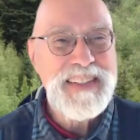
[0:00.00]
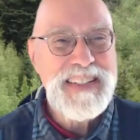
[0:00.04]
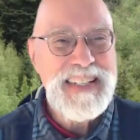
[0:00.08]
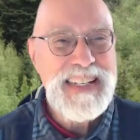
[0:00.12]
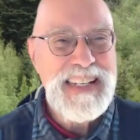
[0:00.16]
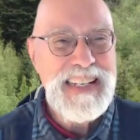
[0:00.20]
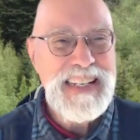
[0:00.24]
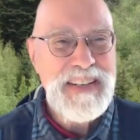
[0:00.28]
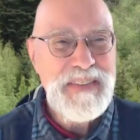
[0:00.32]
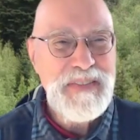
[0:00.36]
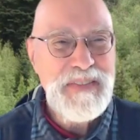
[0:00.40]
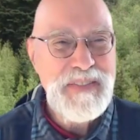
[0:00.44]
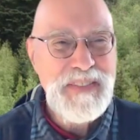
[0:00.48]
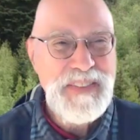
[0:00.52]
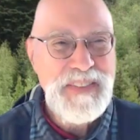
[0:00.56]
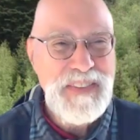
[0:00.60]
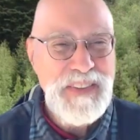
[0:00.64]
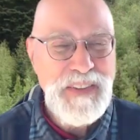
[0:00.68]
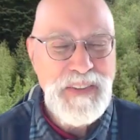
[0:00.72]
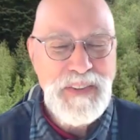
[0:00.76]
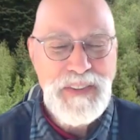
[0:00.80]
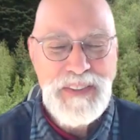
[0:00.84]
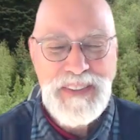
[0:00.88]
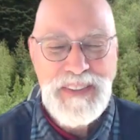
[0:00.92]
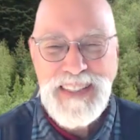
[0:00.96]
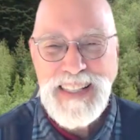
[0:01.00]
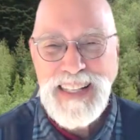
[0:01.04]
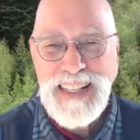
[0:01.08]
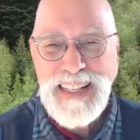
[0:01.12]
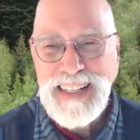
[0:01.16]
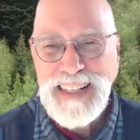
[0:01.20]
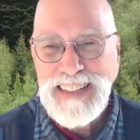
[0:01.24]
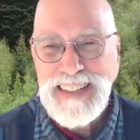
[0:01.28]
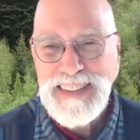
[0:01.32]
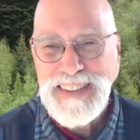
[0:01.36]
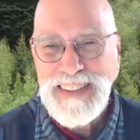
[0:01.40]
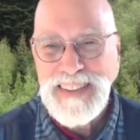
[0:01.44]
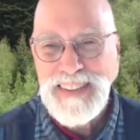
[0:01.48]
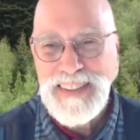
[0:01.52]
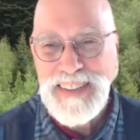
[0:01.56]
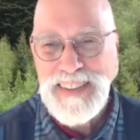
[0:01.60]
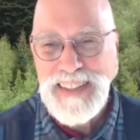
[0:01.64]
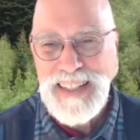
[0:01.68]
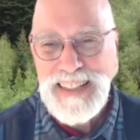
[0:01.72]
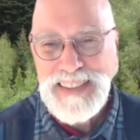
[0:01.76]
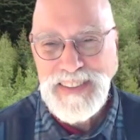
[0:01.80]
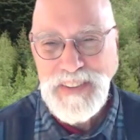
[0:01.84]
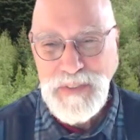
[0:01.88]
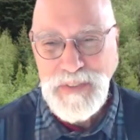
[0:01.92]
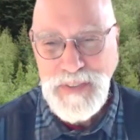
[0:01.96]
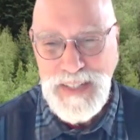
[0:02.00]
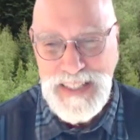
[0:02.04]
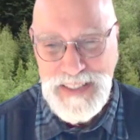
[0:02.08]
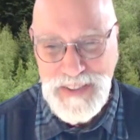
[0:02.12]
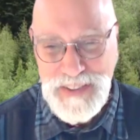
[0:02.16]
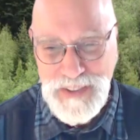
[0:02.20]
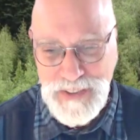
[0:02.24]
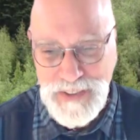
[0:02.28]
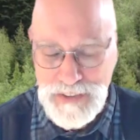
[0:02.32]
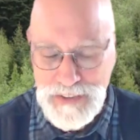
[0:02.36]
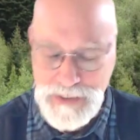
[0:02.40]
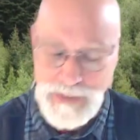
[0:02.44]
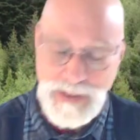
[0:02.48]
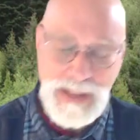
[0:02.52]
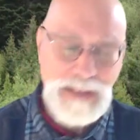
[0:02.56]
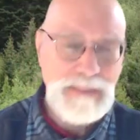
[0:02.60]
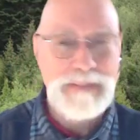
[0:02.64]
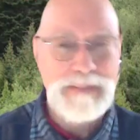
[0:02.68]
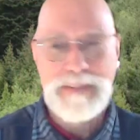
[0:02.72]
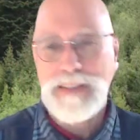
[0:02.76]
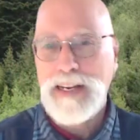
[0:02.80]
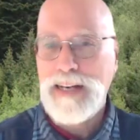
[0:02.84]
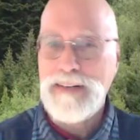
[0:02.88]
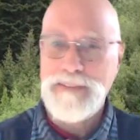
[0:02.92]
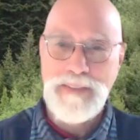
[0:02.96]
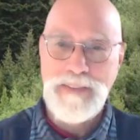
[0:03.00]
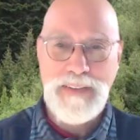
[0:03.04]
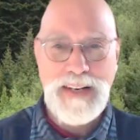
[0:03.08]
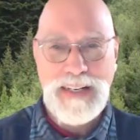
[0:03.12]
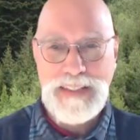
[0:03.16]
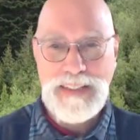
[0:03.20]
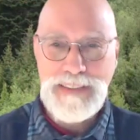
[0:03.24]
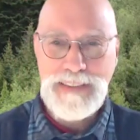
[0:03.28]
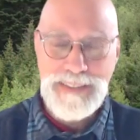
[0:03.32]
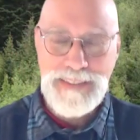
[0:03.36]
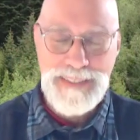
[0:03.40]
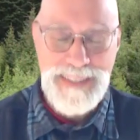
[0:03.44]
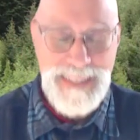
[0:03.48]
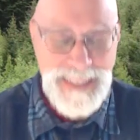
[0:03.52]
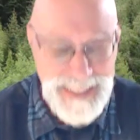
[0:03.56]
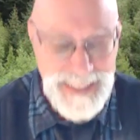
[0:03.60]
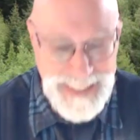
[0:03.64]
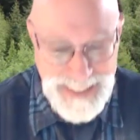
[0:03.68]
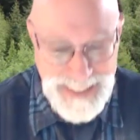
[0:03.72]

The team used that as a resource. So I was kind of nice.